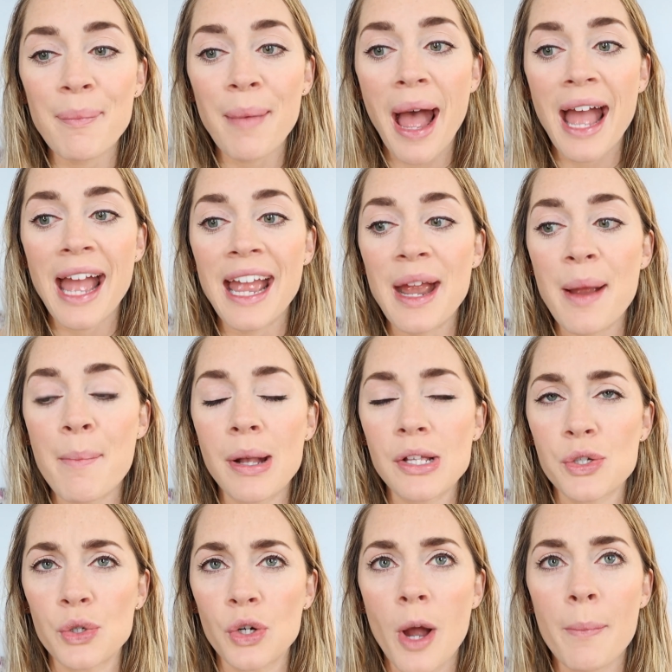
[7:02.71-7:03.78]
my
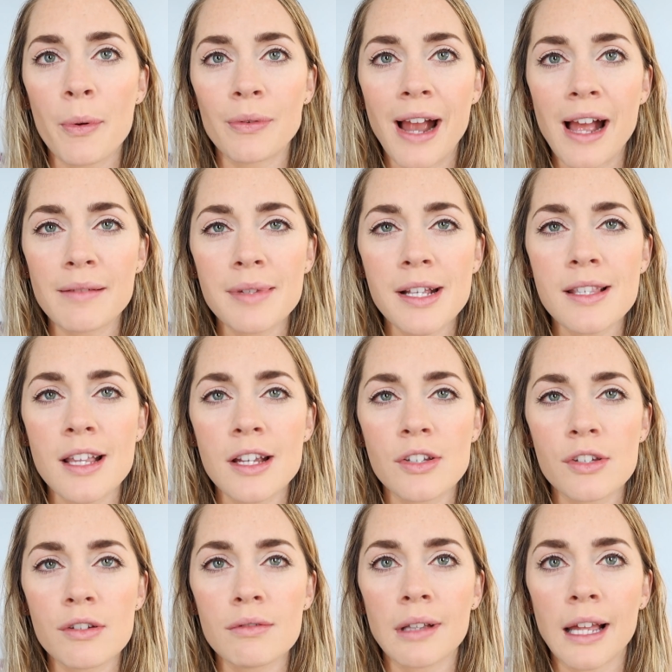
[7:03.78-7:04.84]
menstrual cup around because I
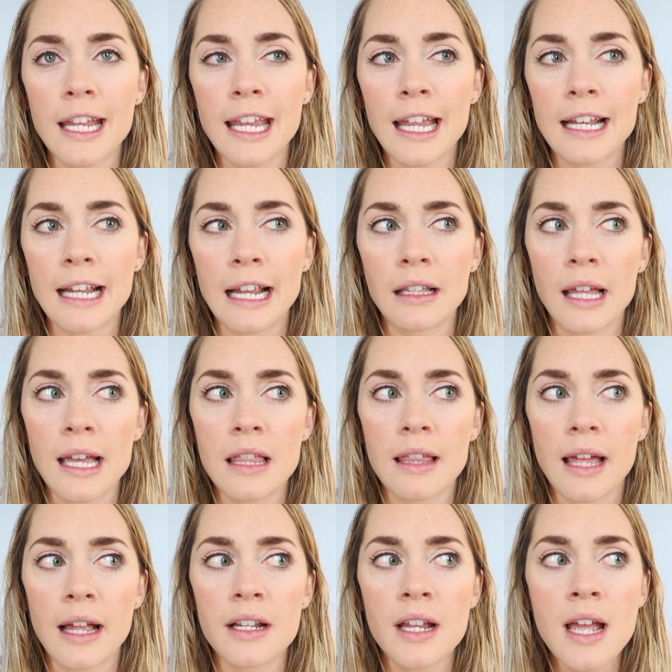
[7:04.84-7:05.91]
do like it and I like
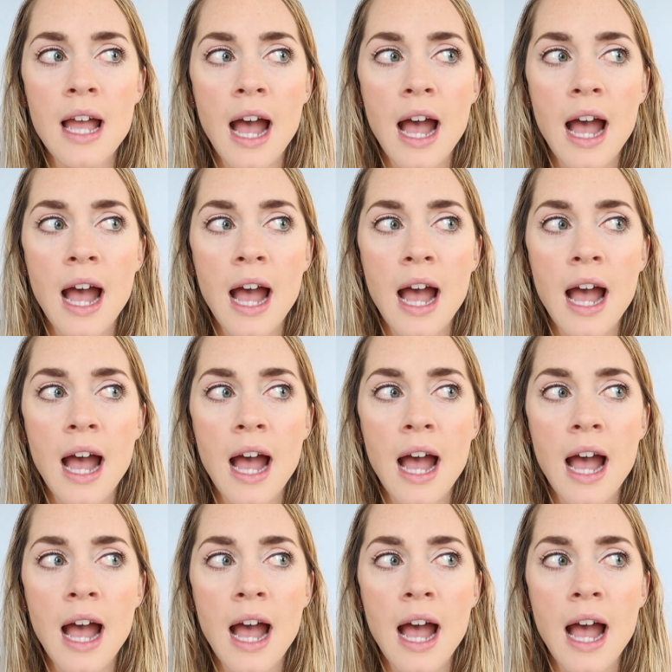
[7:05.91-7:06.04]
that